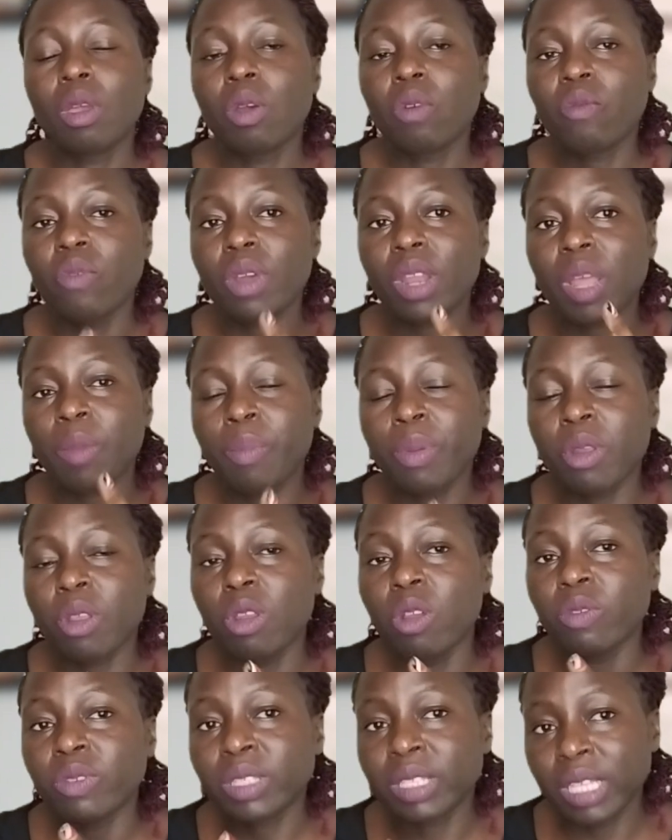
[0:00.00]
For a period
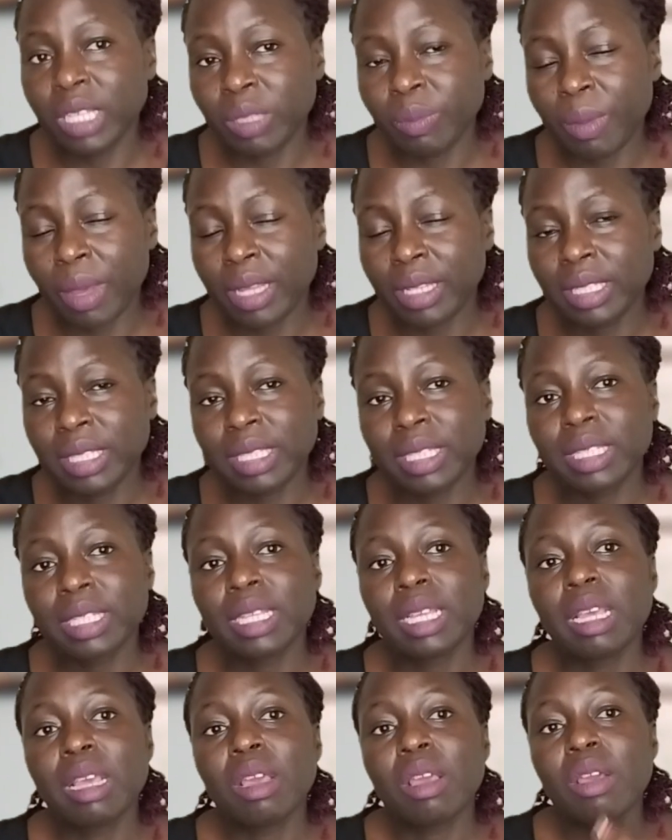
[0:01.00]
of 6 months,
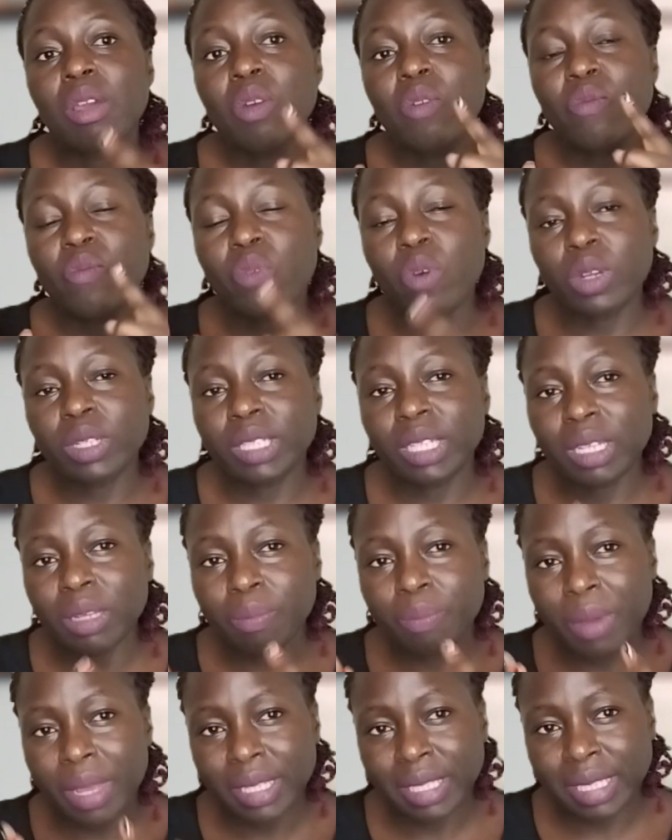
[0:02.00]

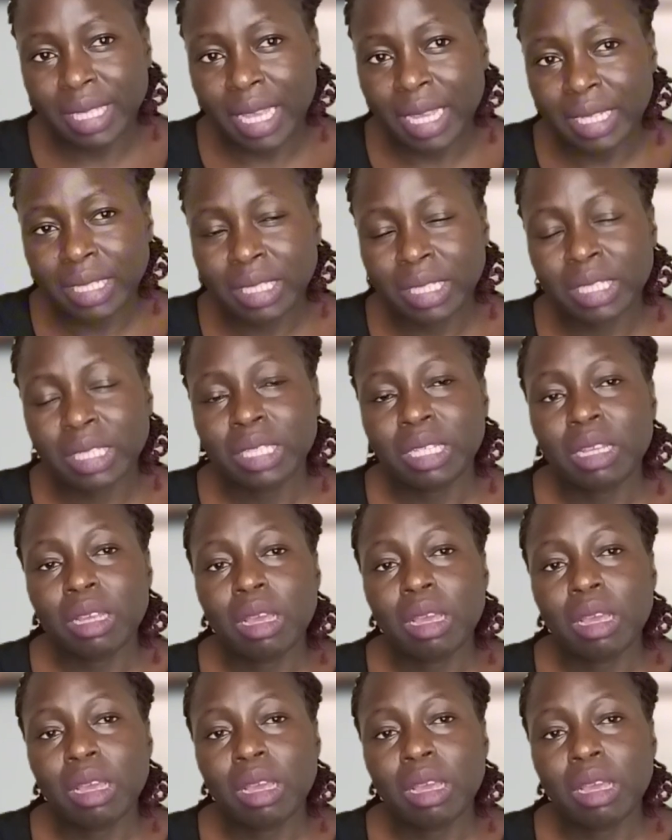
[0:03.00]
14%